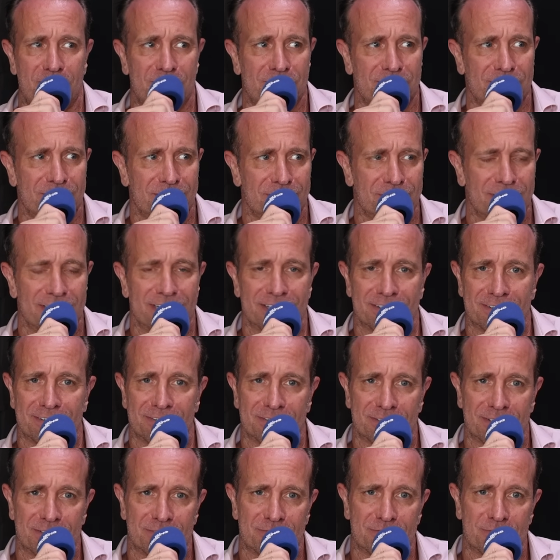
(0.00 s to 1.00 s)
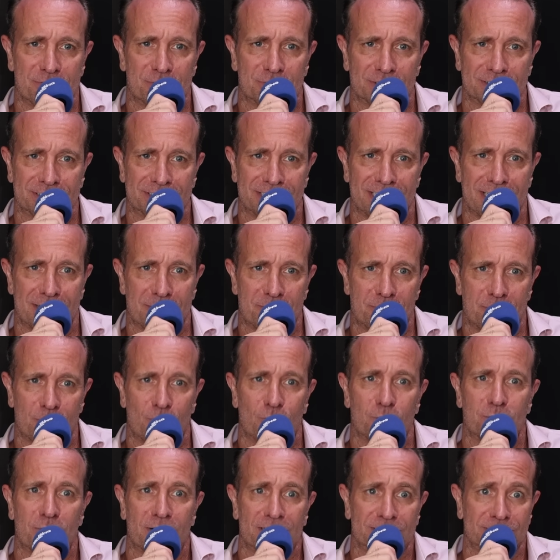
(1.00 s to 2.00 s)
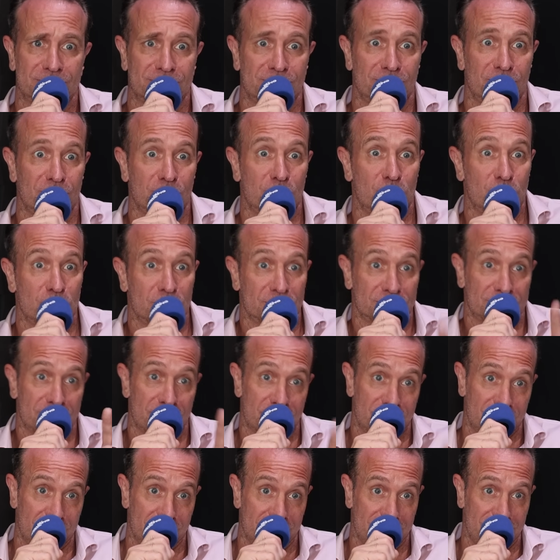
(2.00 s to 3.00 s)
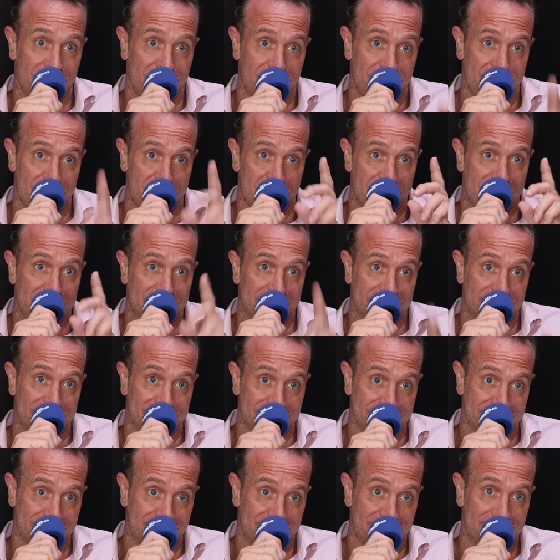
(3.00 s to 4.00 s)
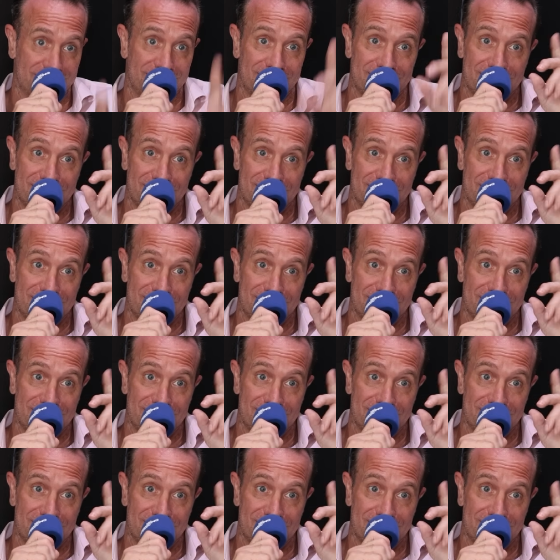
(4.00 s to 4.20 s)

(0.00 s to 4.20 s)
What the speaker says: So yeah, looking forward to that. Blockbuster on August the 30th in Manchester.